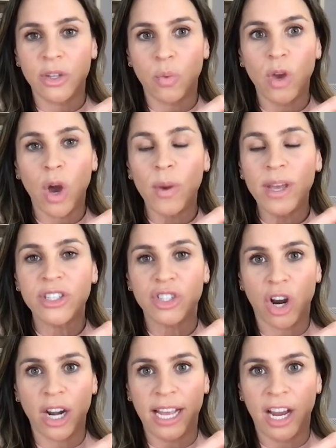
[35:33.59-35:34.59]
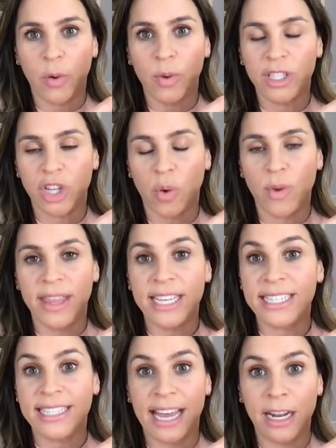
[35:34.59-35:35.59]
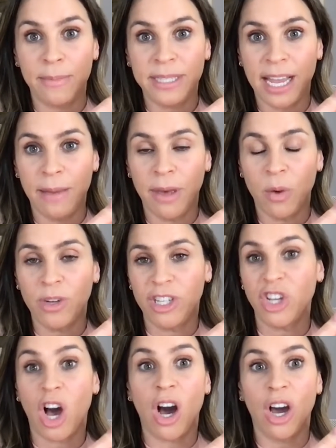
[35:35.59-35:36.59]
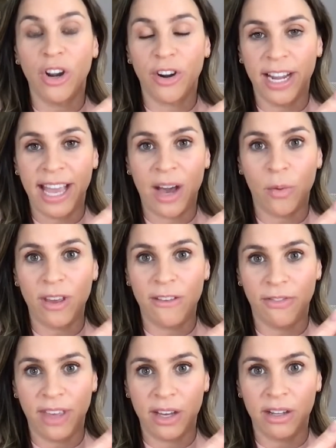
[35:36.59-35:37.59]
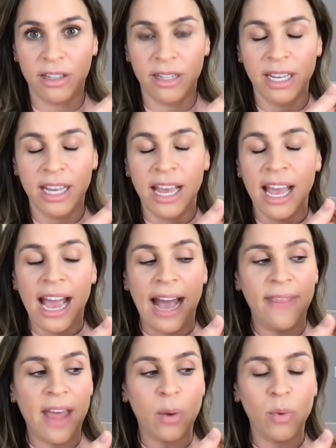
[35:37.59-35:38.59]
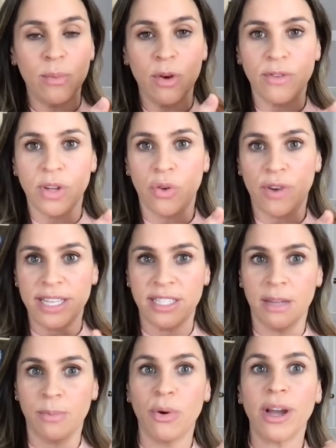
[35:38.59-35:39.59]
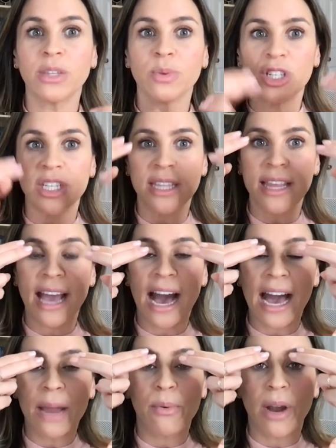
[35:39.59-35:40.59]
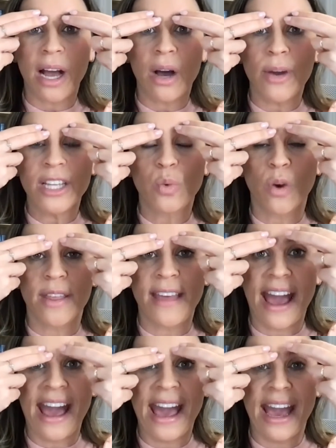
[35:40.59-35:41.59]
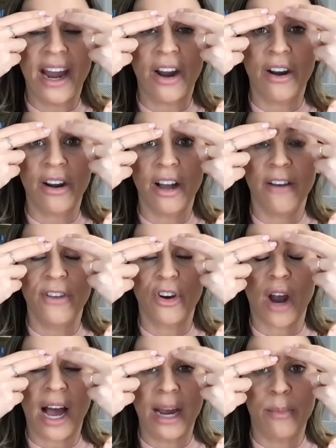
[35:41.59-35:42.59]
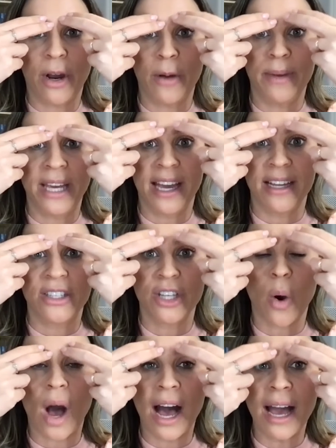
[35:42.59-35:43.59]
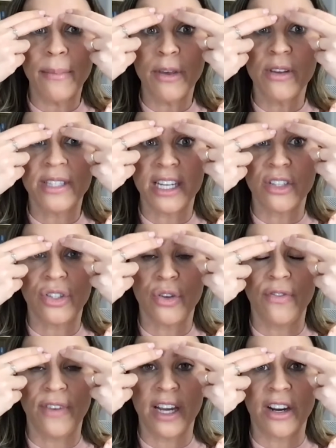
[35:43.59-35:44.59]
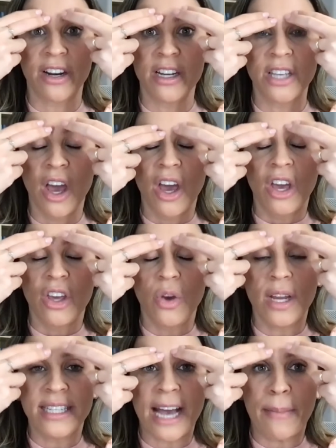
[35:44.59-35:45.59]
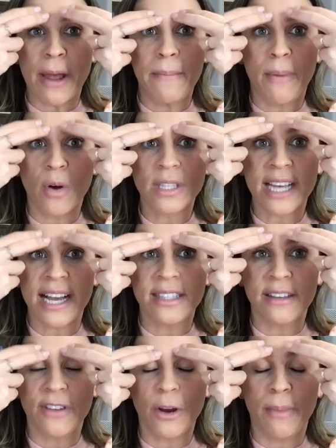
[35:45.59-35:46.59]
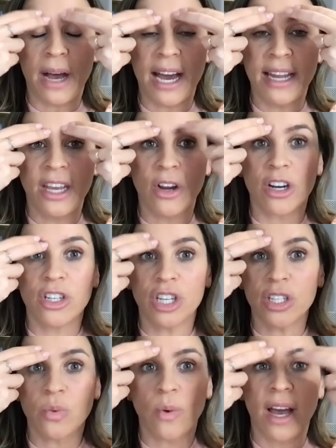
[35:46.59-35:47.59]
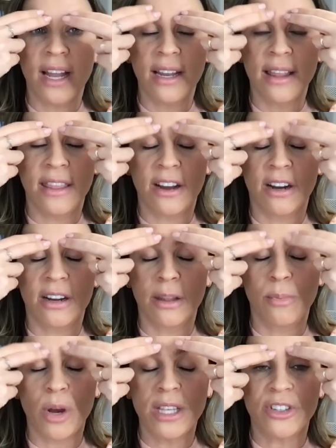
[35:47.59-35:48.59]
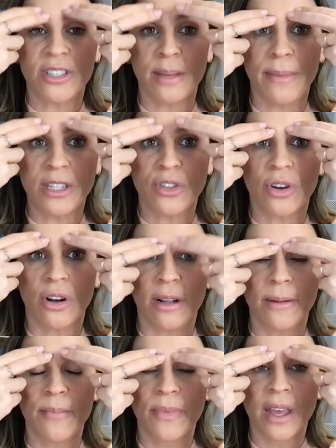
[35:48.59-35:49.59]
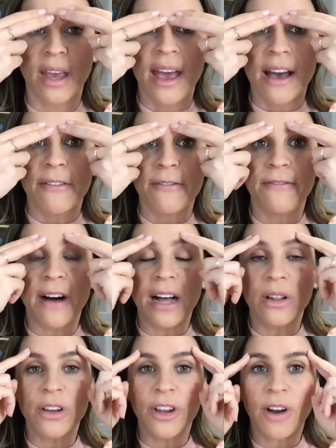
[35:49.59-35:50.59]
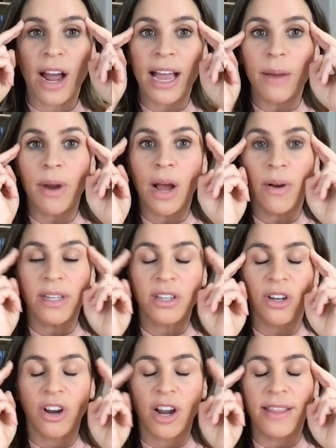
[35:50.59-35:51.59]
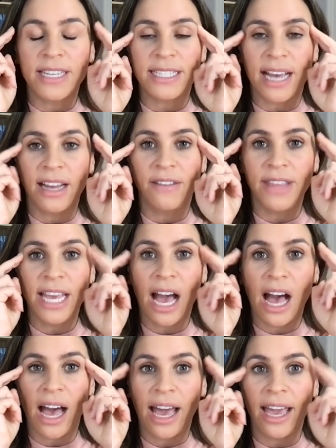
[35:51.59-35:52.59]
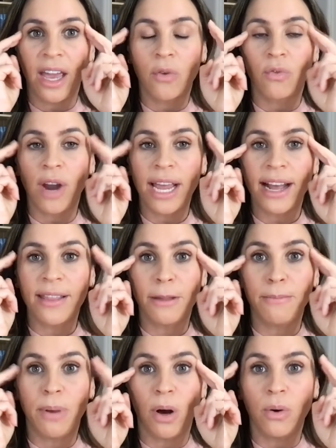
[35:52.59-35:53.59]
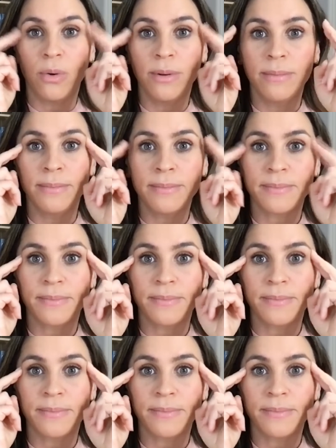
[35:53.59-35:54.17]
We always start here, and we start with this setup statement, which is honoring how we feel. And then we move to the rest of the points, which is the eyebrow. It's where the hair of your eyebrow begins. So I'm using 2 fingers. You can tap on both sides of your body or just one. The points are symmetrical. Follow your eyebrow until you're on the side of the eye, right on the bone.